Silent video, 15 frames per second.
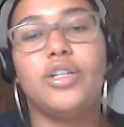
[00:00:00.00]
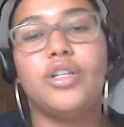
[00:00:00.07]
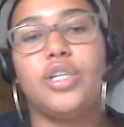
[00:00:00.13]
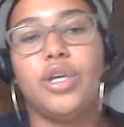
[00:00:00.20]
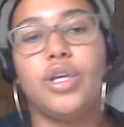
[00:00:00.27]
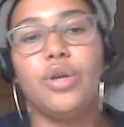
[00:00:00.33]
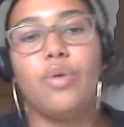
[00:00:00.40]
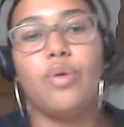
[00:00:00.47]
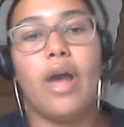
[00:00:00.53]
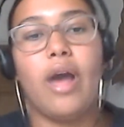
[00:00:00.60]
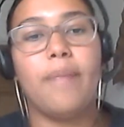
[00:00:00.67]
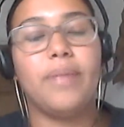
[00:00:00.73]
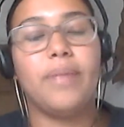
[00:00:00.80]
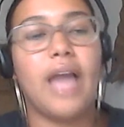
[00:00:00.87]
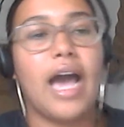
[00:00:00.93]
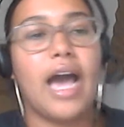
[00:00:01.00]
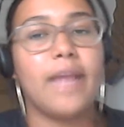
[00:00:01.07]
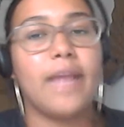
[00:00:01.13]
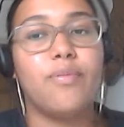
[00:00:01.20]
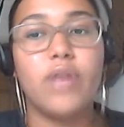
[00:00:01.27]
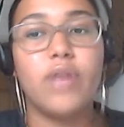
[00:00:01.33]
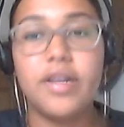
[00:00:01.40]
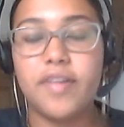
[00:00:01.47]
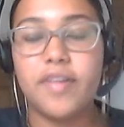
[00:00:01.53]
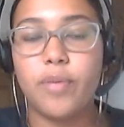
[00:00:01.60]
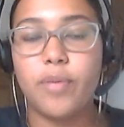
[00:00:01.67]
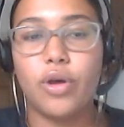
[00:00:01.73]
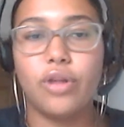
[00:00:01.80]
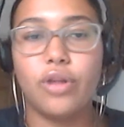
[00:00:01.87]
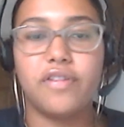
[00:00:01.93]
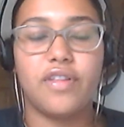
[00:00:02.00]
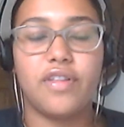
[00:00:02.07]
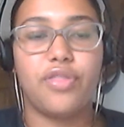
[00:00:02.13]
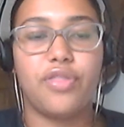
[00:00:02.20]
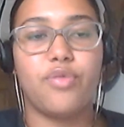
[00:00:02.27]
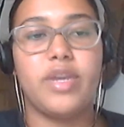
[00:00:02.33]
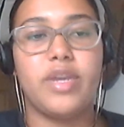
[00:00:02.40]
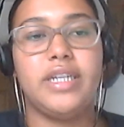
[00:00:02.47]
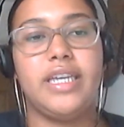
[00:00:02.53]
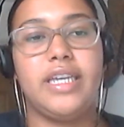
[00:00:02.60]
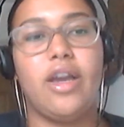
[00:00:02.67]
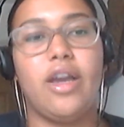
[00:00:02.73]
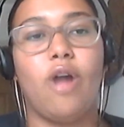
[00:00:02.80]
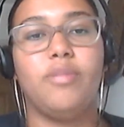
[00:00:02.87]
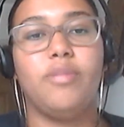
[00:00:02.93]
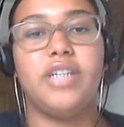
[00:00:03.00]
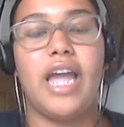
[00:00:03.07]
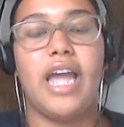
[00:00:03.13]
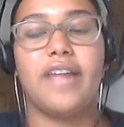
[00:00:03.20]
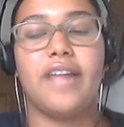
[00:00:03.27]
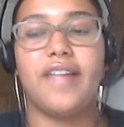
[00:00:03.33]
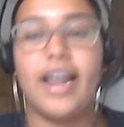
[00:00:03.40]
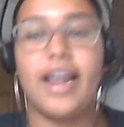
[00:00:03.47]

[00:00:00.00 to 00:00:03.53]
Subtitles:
to apply principles to 3D objects.